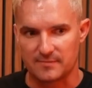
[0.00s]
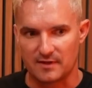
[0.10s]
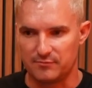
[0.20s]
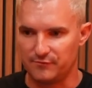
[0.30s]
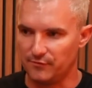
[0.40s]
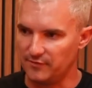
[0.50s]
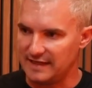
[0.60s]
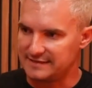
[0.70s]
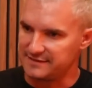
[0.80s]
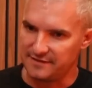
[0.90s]
Before
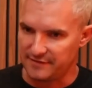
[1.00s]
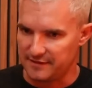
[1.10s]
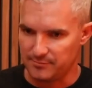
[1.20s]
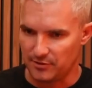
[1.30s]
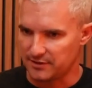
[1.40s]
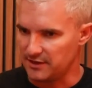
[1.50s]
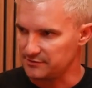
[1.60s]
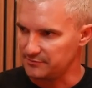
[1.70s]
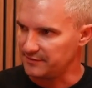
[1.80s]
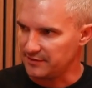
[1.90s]
that, Steph had a
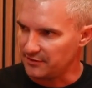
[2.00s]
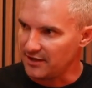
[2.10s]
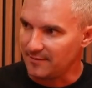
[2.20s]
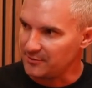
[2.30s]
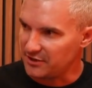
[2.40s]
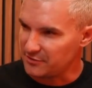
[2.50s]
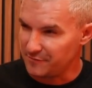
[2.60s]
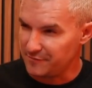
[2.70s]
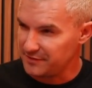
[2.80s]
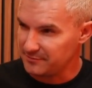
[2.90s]
podcast with, I don't know how many,
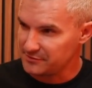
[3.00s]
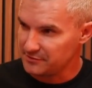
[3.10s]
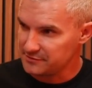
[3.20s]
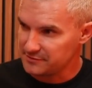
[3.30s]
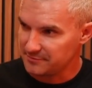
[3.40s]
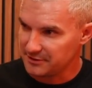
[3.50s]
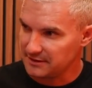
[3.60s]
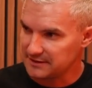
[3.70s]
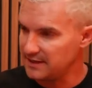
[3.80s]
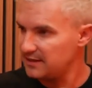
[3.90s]
150 episodes or something
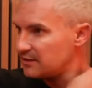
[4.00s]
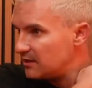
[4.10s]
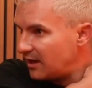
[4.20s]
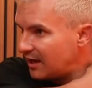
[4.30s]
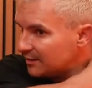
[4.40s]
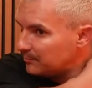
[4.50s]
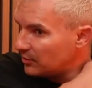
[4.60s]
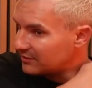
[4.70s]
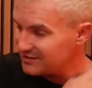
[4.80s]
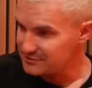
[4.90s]
like that. I had a
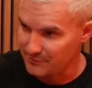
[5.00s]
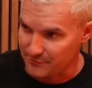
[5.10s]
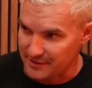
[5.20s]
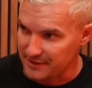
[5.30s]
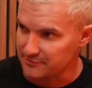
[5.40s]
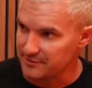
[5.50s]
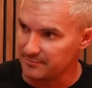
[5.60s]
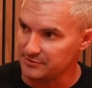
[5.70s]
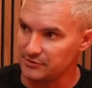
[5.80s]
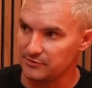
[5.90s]
podcast with 300
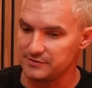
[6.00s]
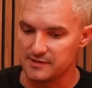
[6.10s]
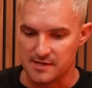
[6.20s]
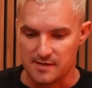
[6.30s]
episodes.